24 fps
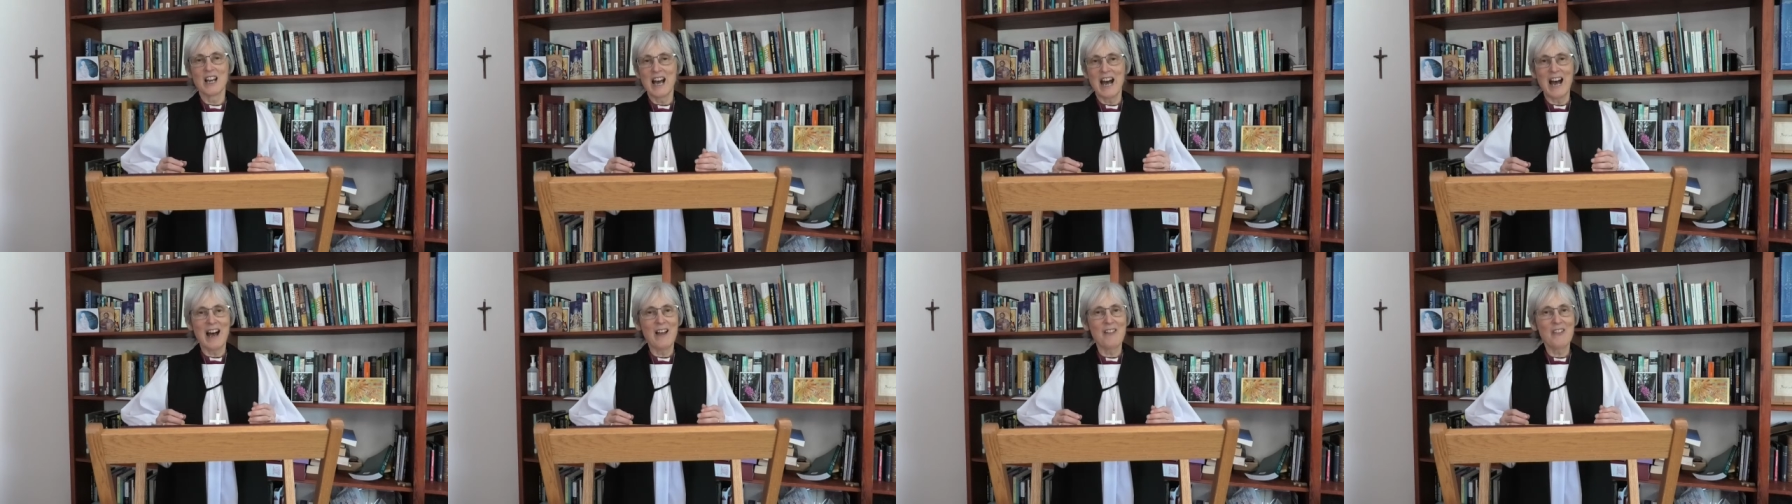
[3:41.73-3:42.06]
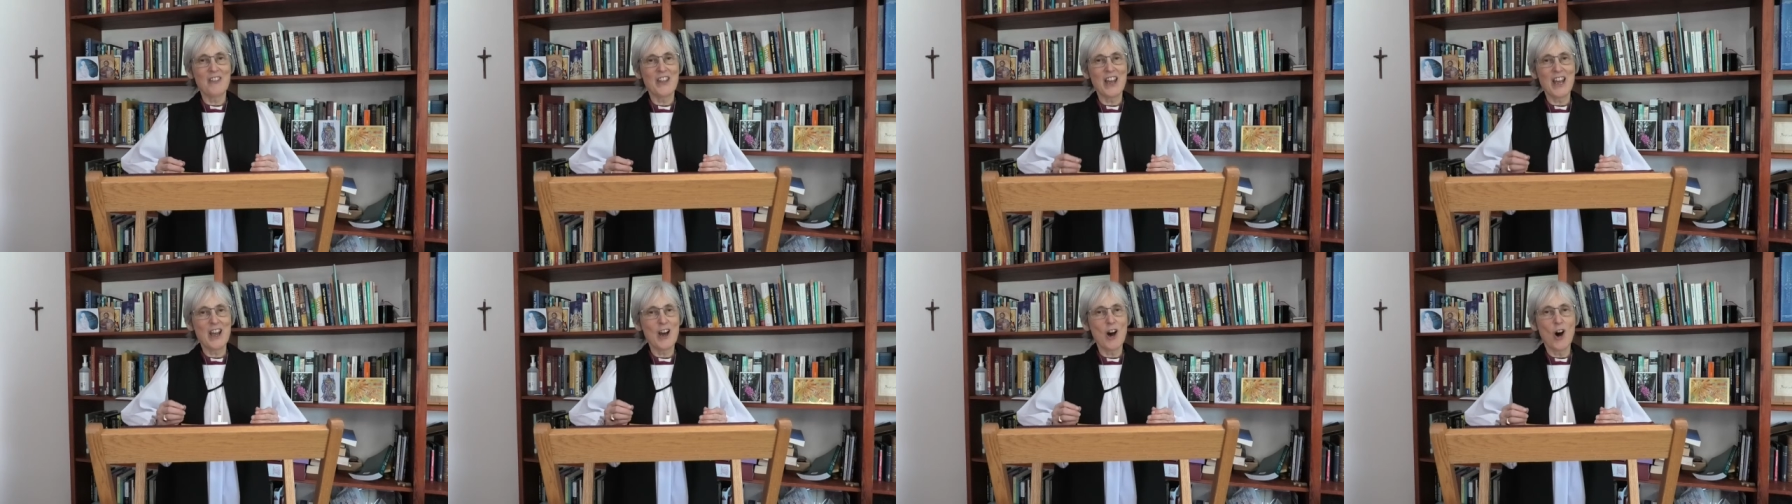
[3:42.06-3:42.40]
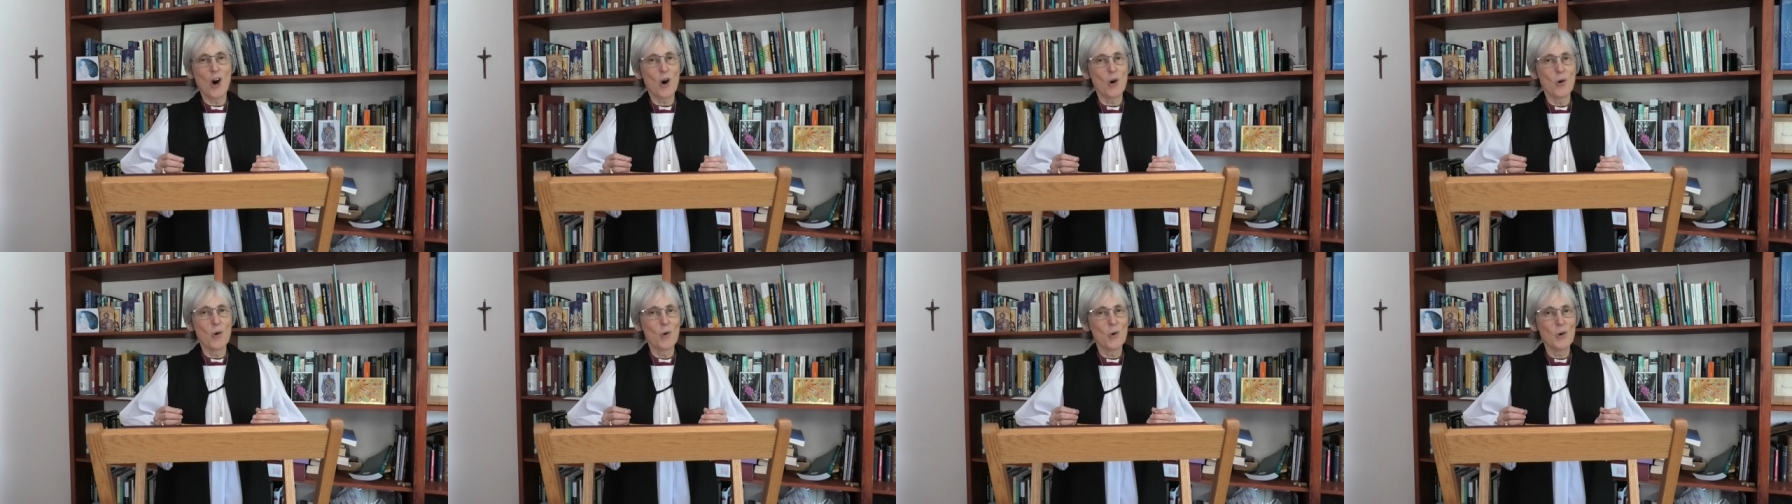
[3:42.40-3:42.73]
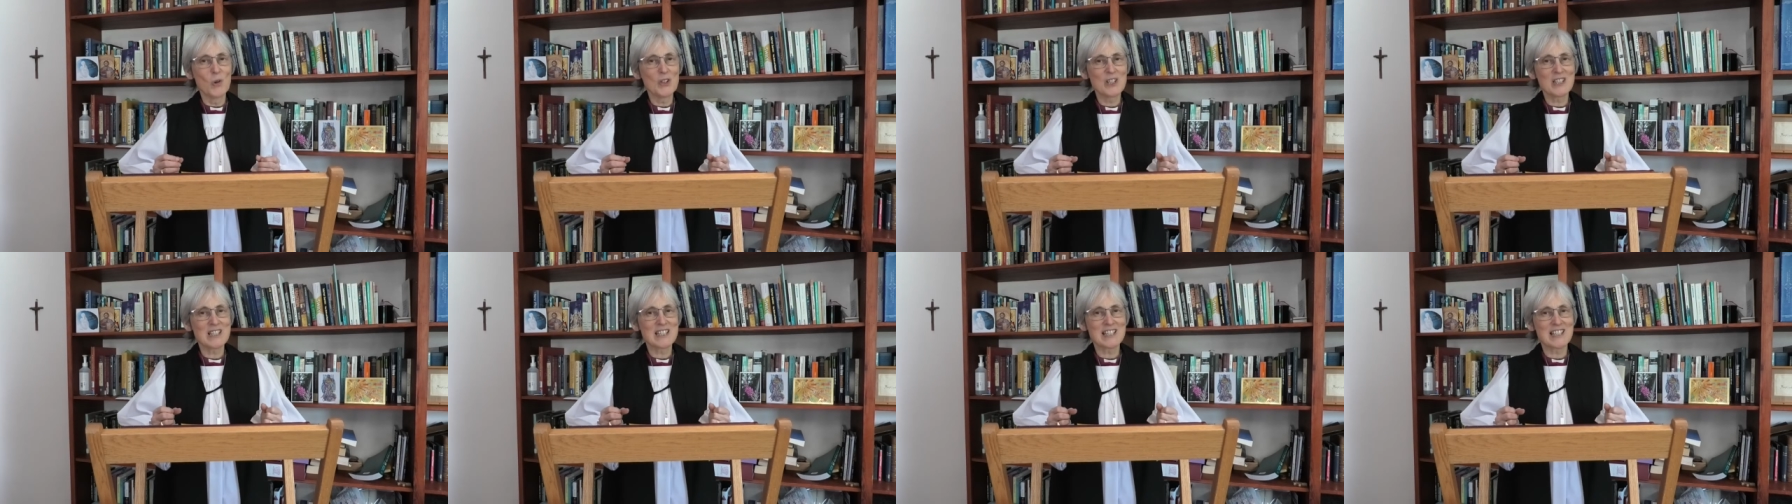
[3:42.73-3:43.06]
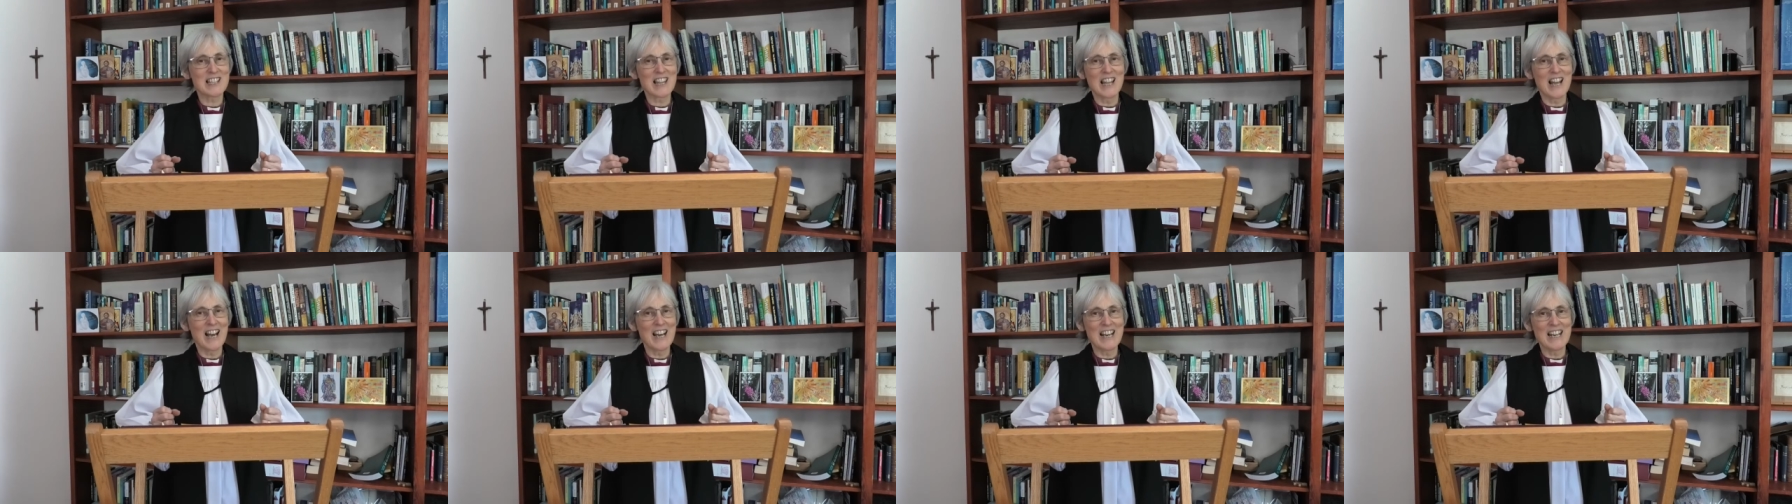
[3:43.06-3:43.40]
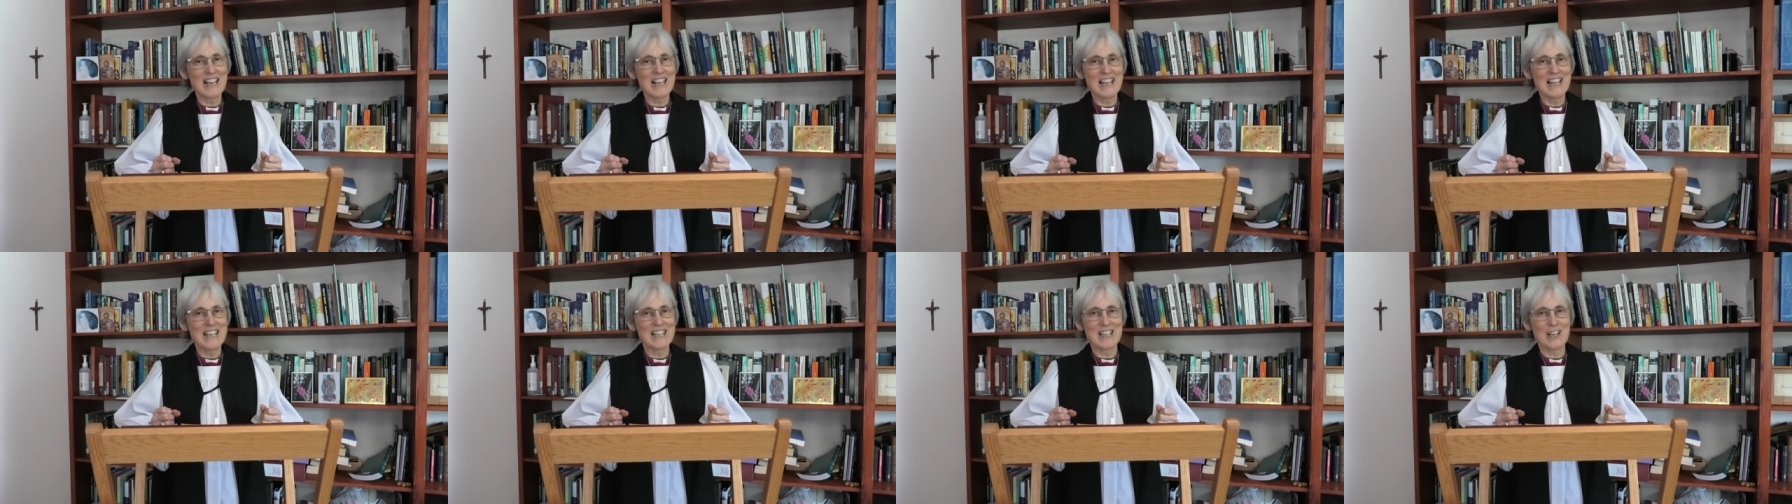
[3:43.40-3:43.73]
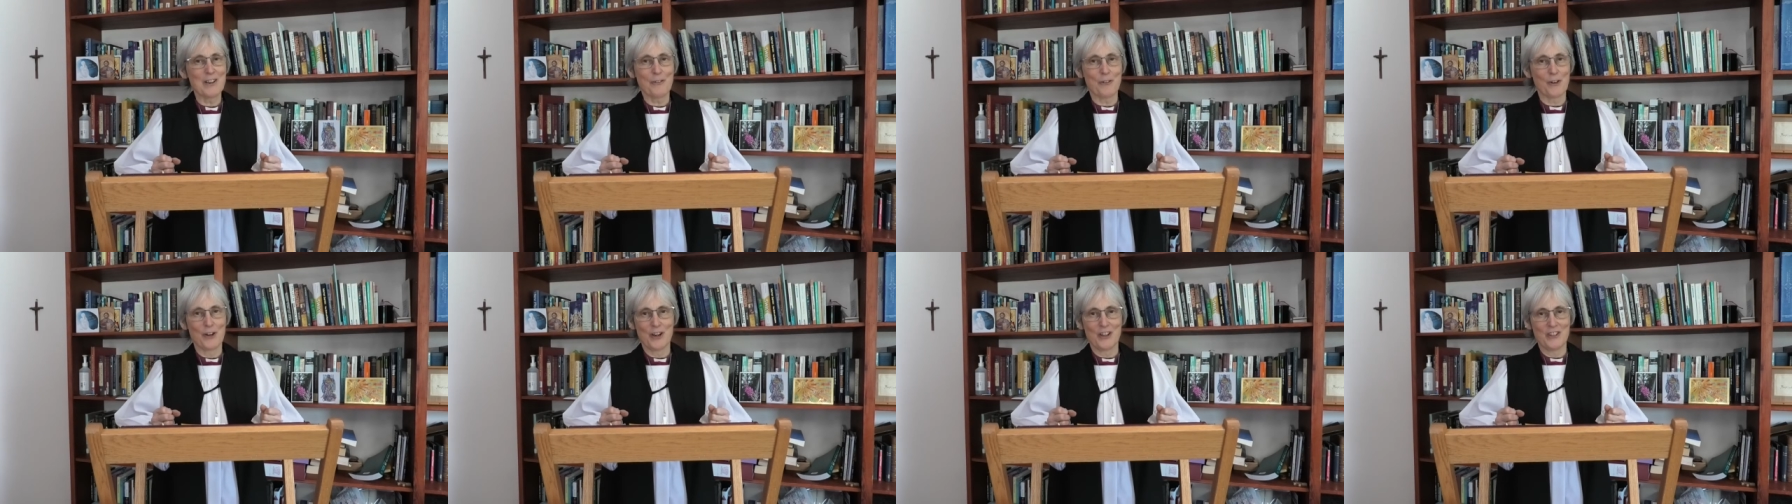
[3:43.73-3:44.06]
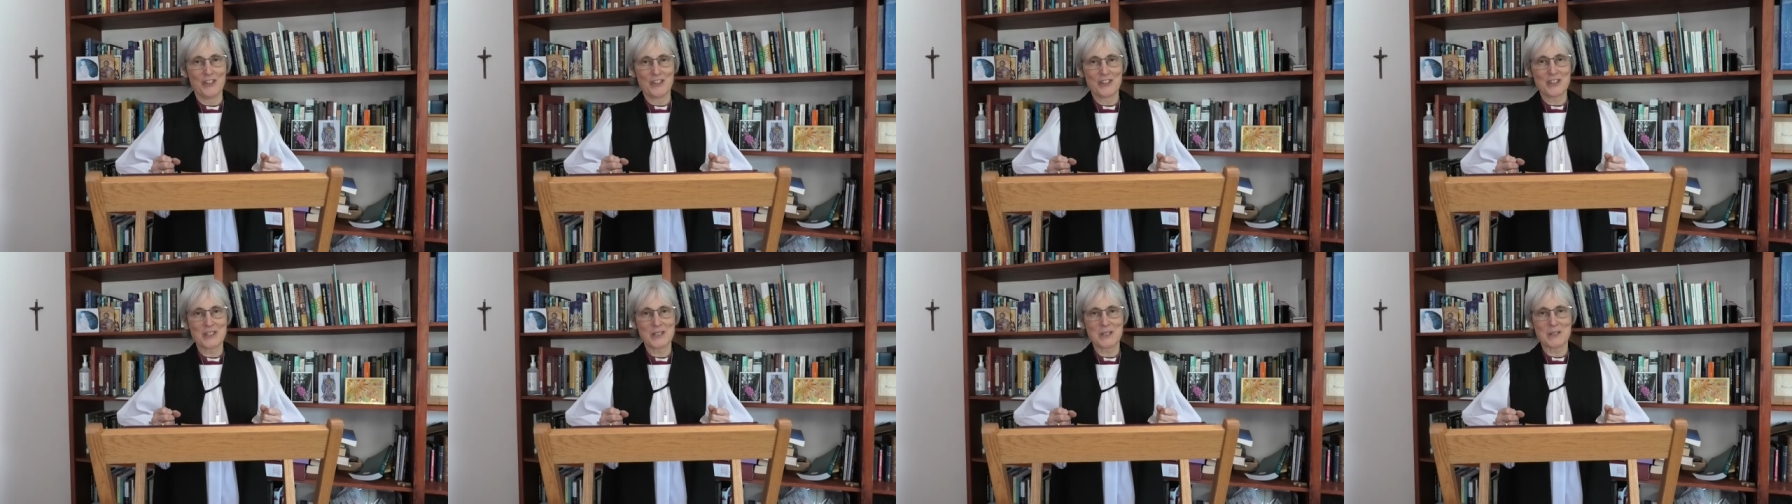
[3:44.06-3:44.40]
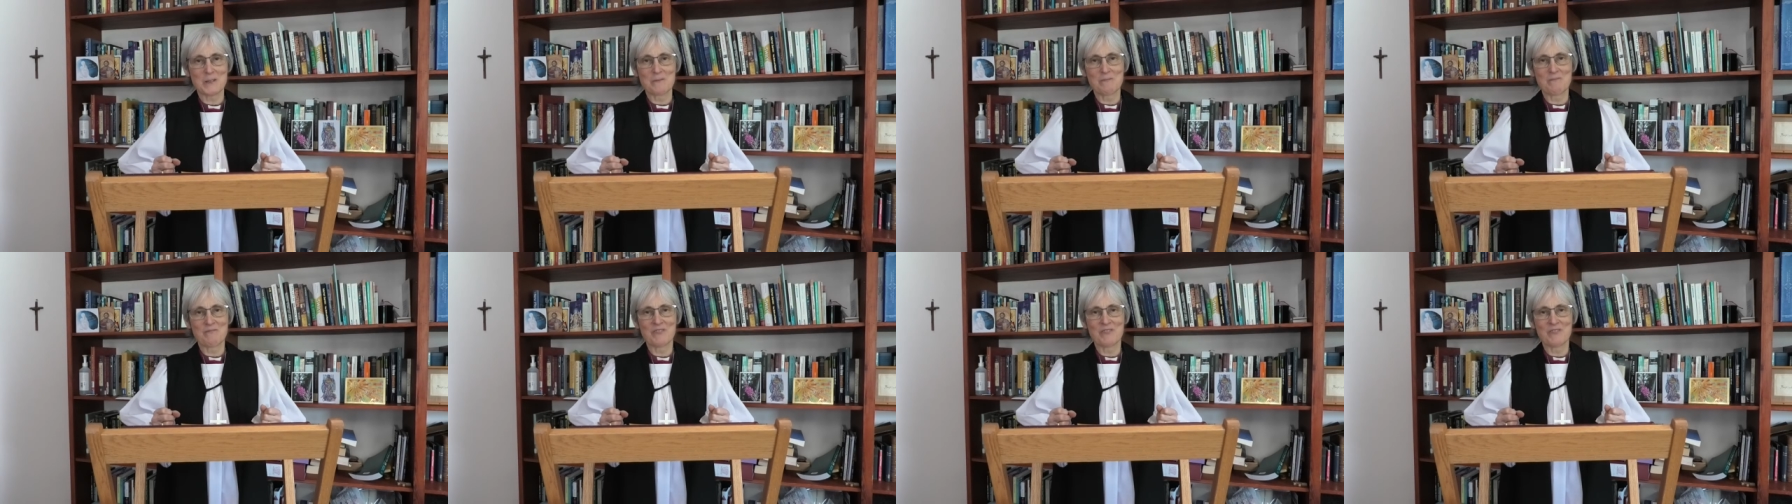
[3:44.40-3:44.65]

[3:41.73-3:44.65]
and they are all slightly different.